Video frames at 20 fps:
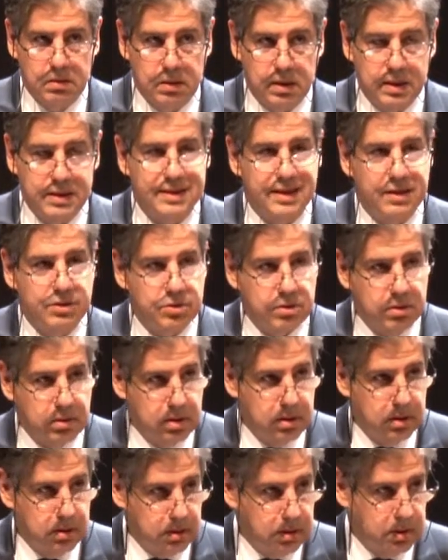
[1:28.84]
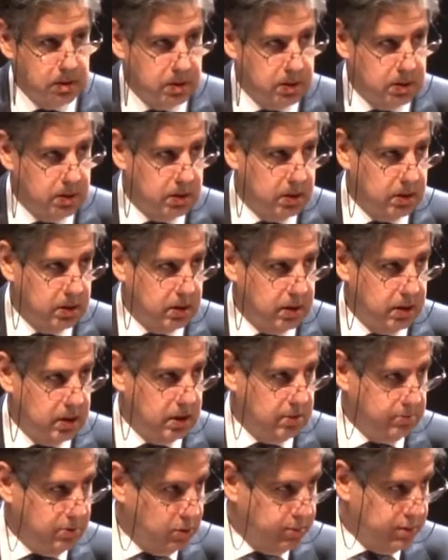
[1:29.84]
essential in
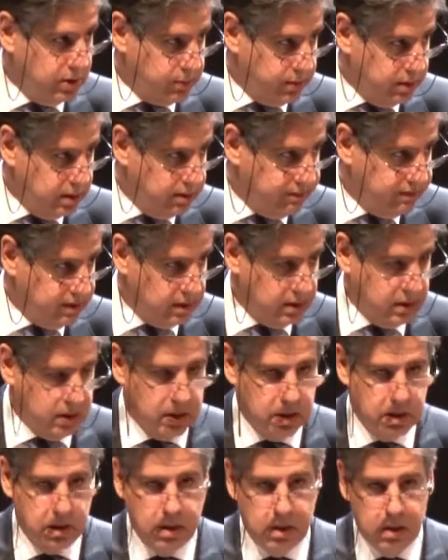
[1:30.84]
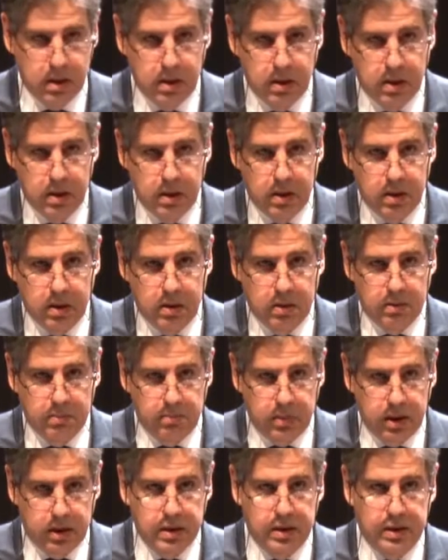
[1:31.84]
the moment we're living
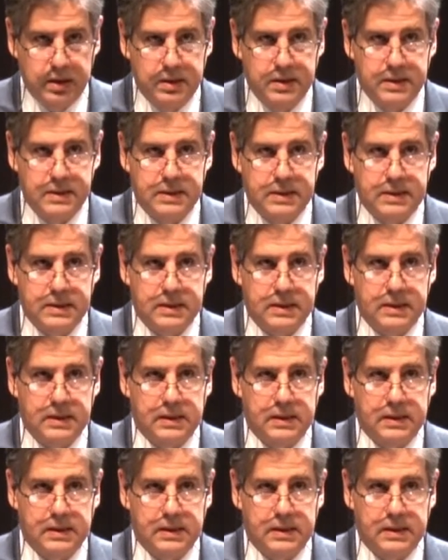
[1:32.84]
because